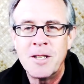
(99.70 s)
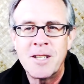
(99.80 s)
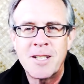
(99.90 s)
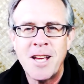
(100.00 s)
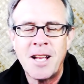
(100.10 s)
Which
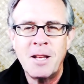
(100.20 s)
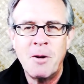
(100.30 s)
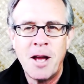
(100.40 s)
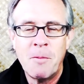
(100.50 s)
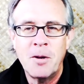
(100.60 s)
is
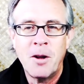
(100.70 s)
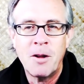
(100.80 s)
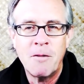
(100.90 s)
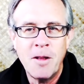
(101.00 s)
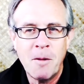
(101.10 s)
exactly what happened to
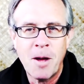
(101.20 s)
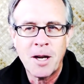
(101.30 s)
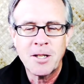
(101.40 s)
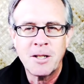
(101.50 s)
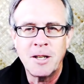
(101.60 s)
all of them,
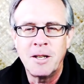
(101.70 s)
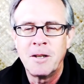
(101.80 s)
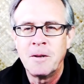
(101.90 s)
actually.